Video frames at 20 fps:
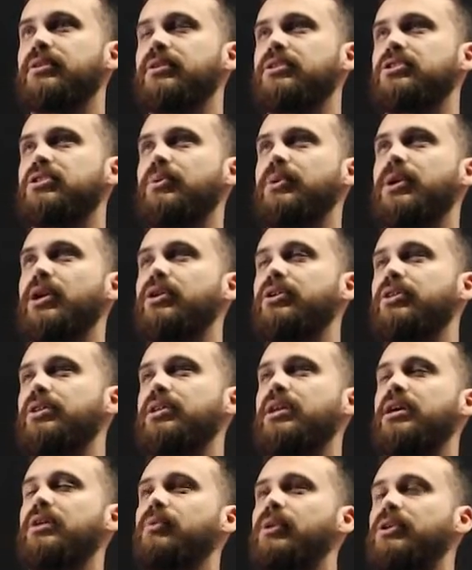So we only
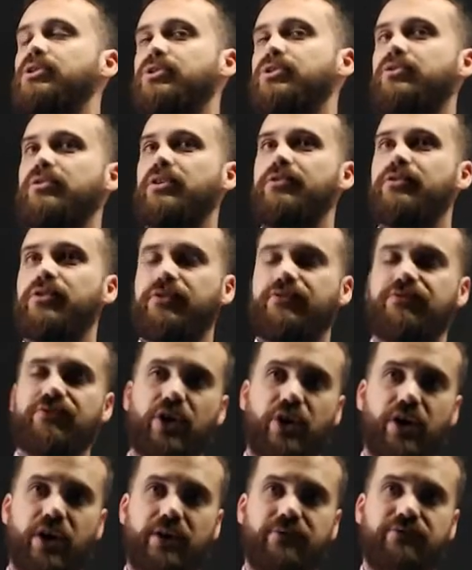need 1, 2, 3, 4,
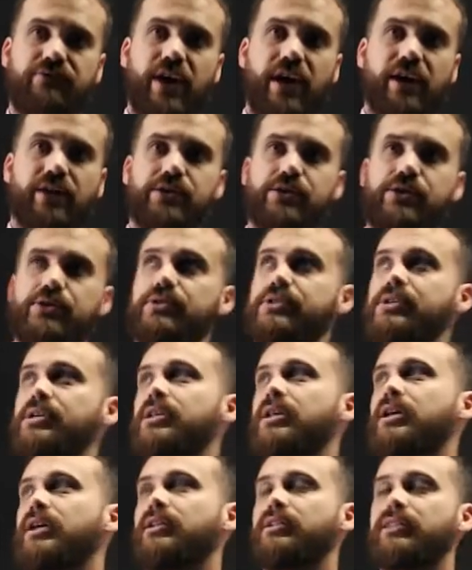5 values
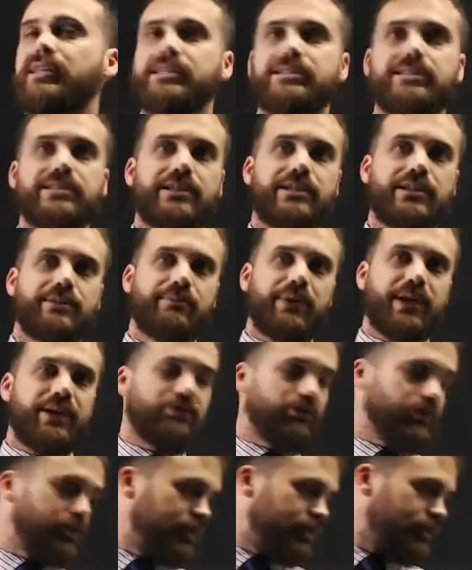in our Leslie
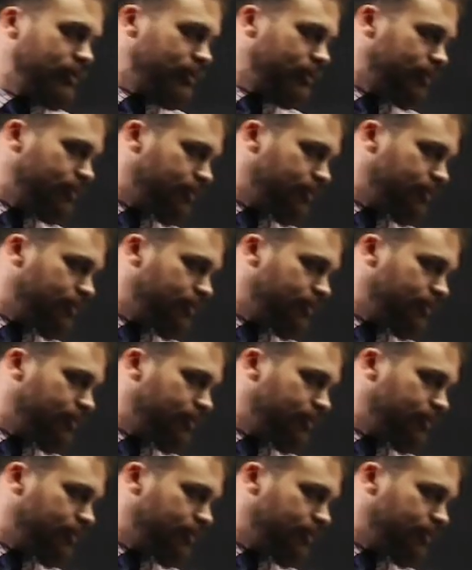matrix.